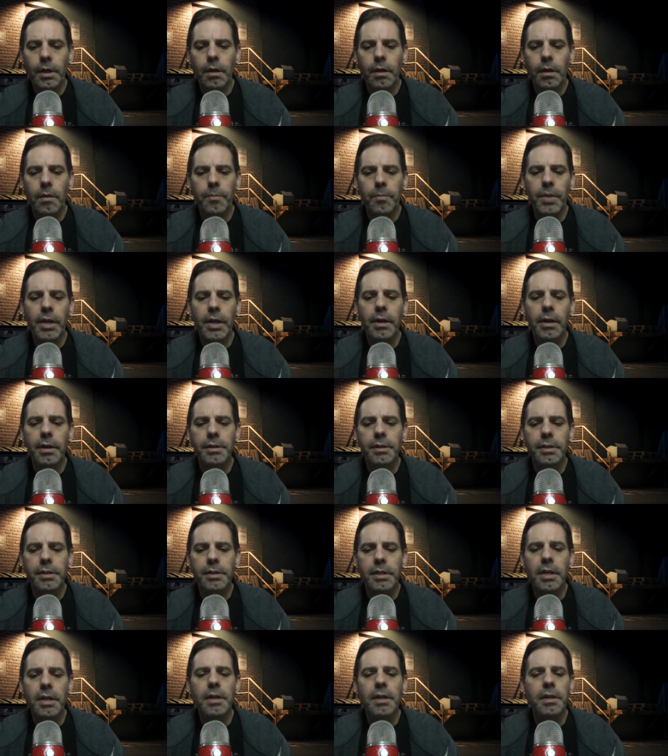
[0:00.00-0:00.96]
because
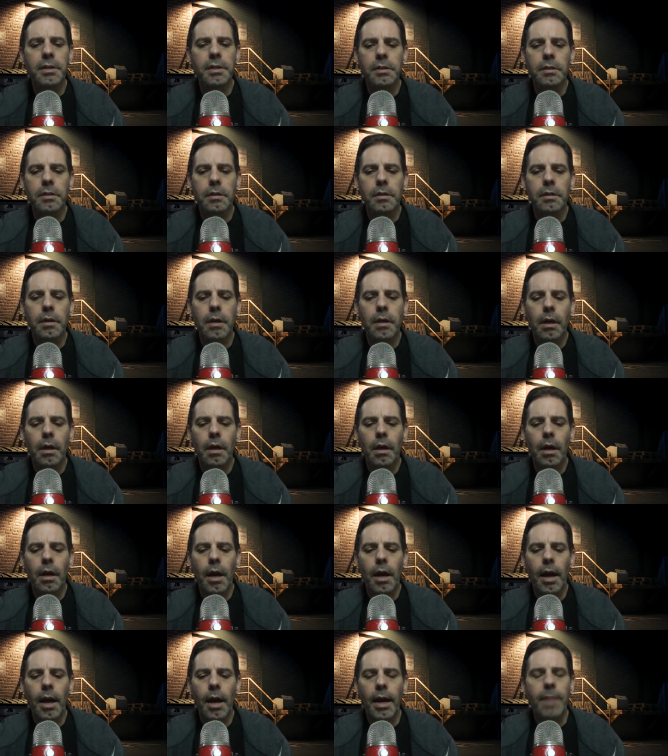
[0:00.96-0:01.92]
he is
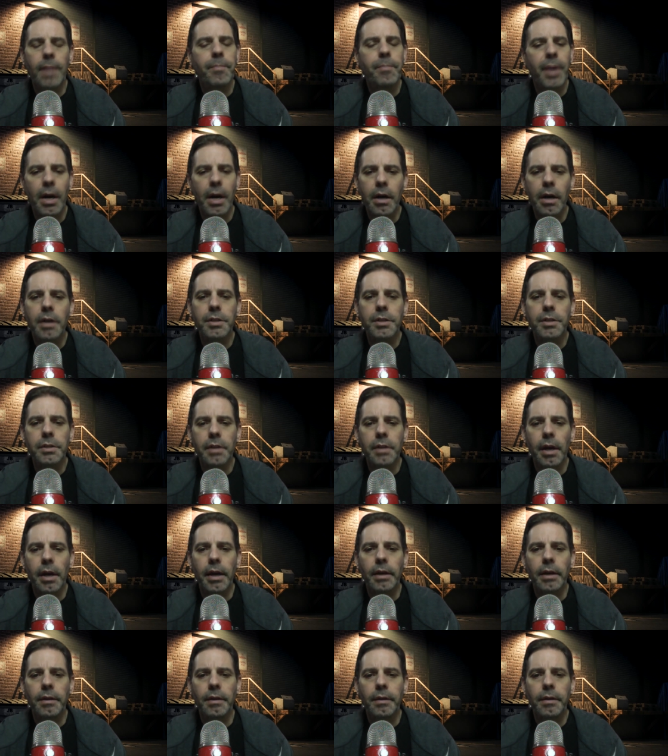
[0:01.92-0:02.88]
a
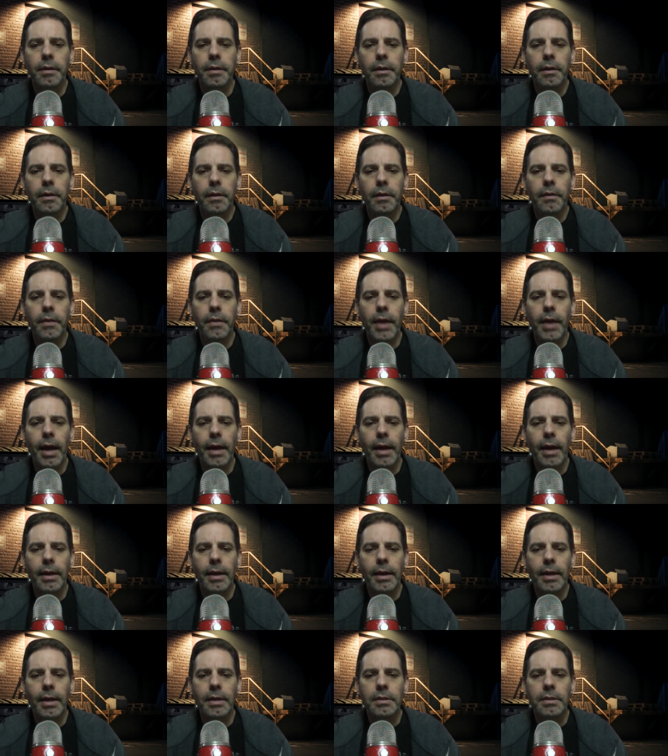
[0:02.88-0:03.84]
parasite that
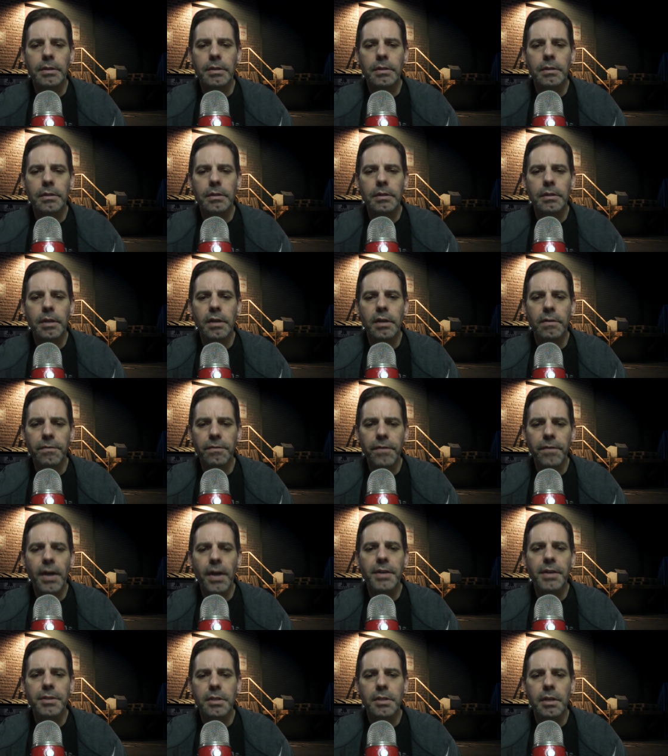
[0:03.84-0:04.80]
has
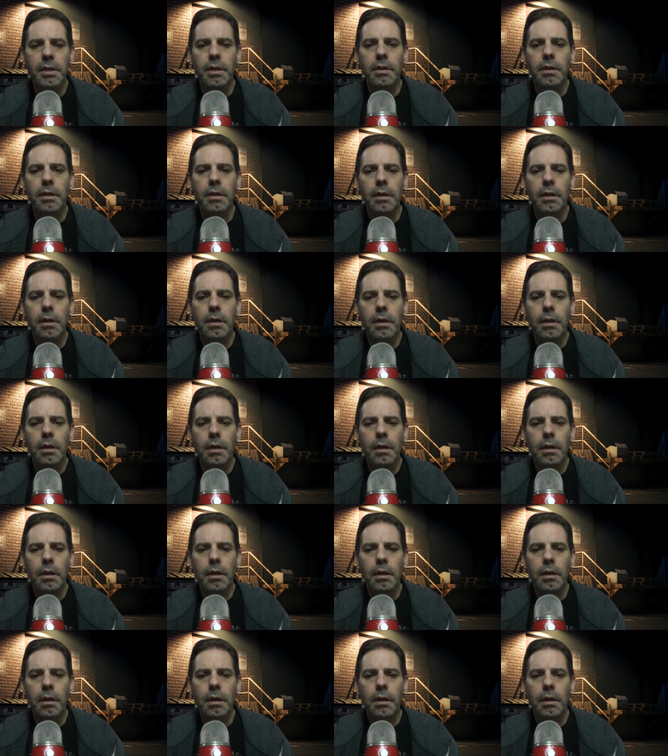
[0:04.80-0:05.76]
infested
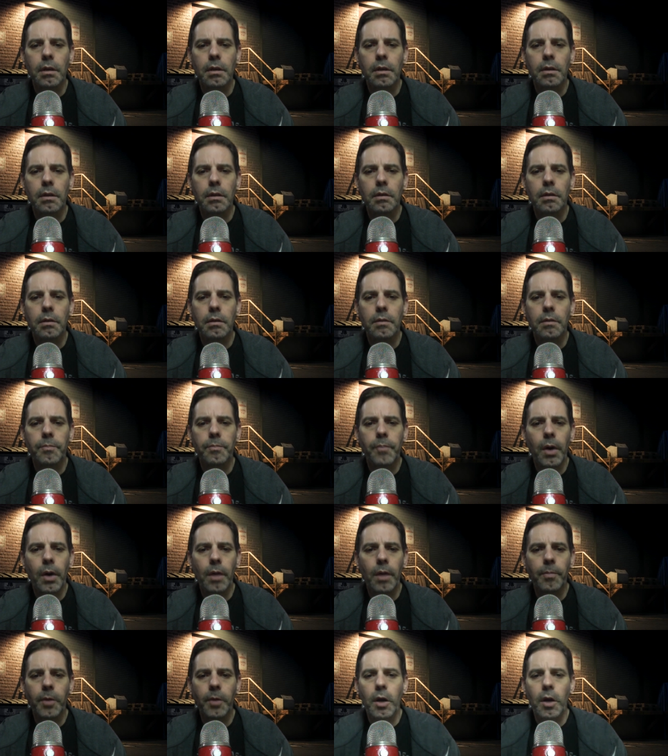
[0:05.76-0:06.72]

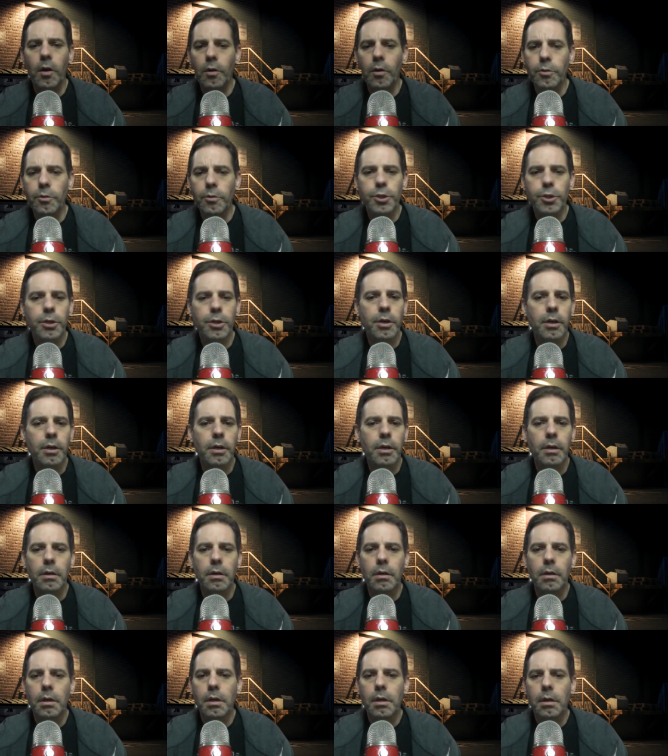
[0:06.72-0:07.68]
pulp culture,
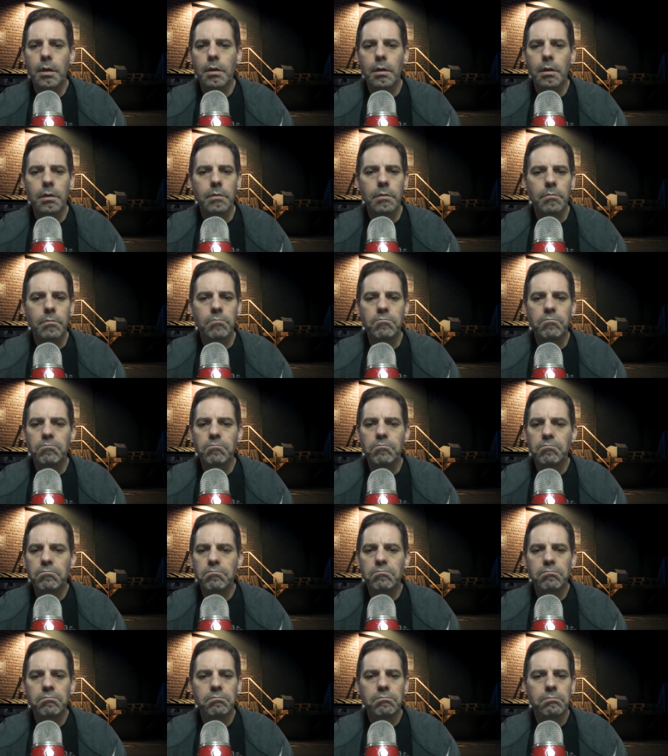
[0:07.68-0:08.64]

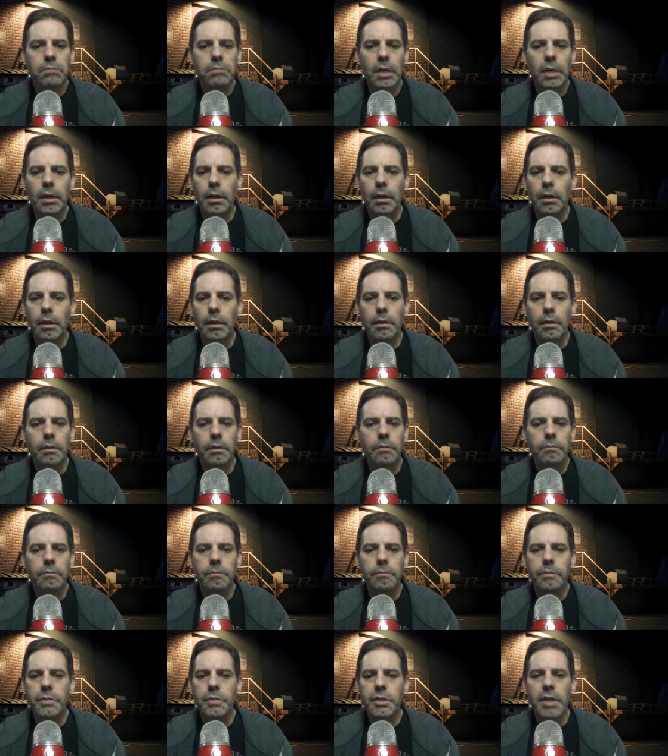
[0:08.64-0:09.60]
uh,
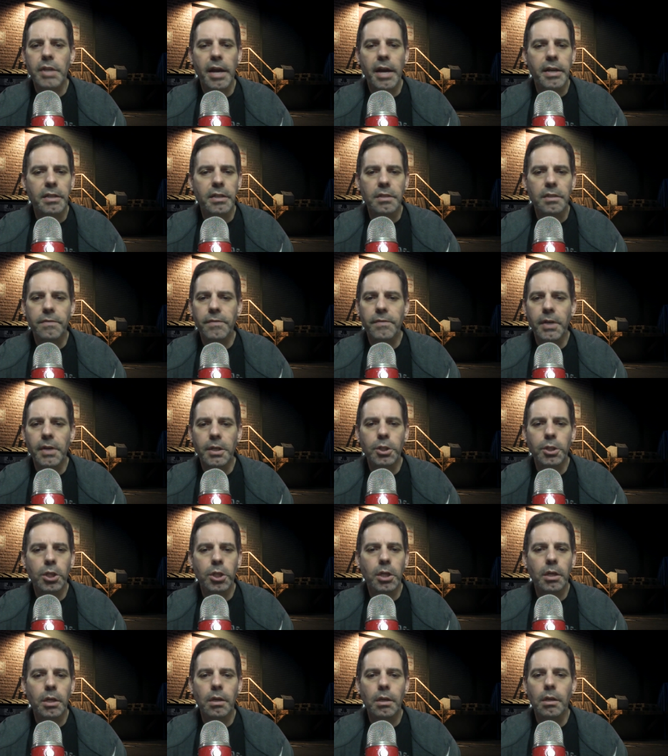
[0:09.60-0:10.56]
science
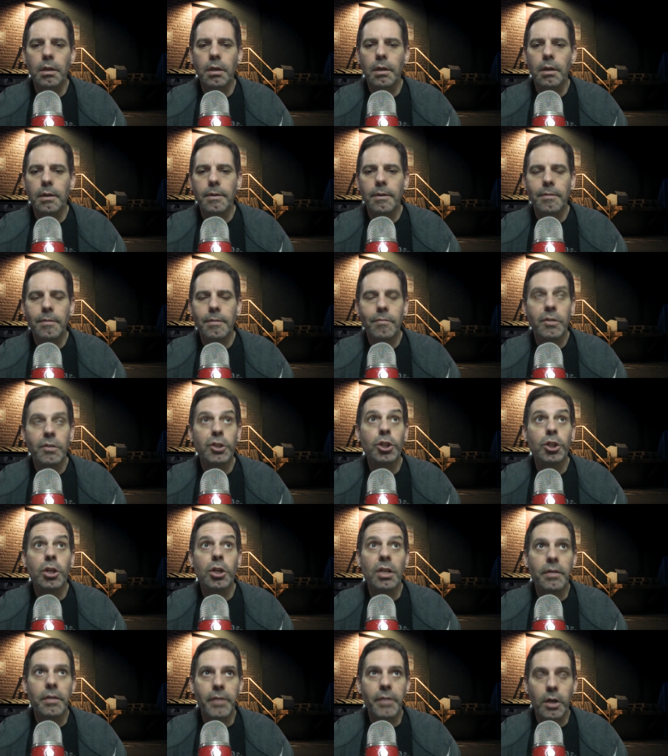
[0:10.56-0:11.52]
fiction.
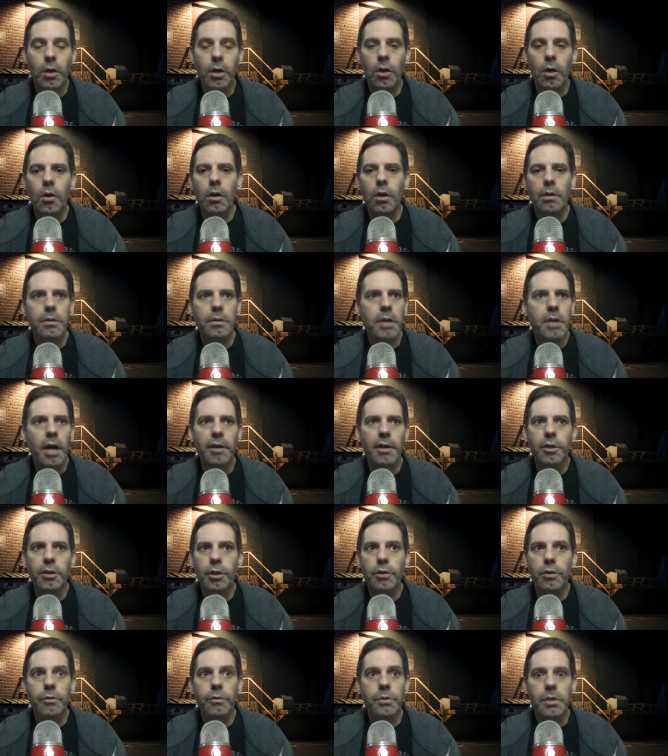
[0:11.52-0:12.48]
Shouldn't even call Doctor
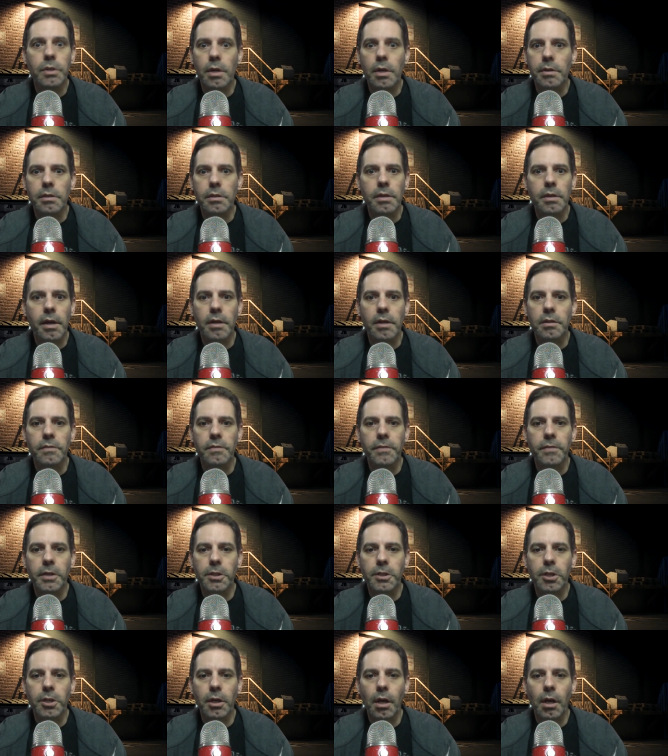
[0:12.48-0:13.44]
Who's not science
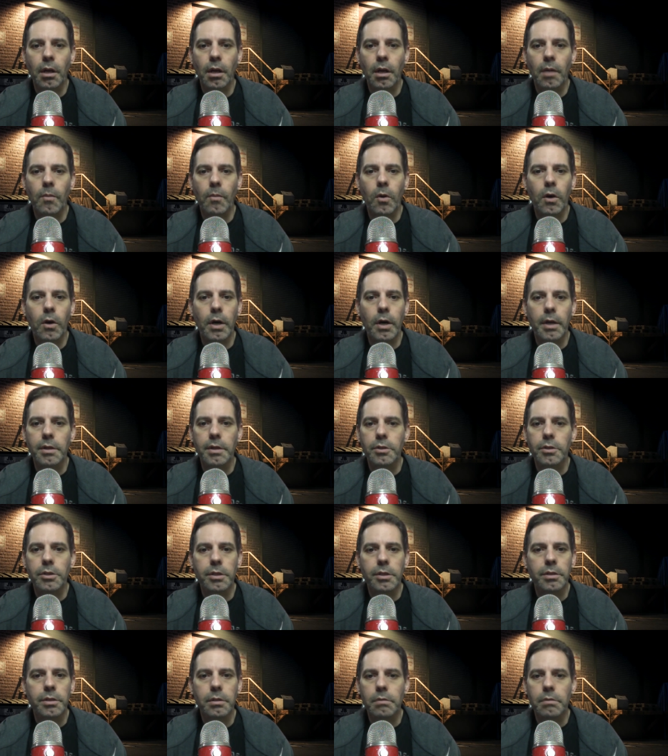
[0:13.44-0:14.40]
fiction anymore. It's
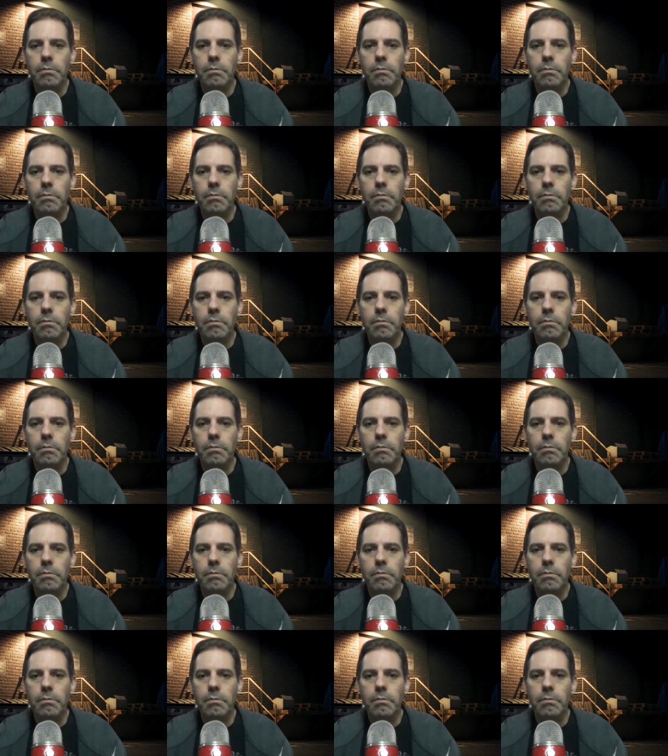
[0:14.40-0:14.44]
just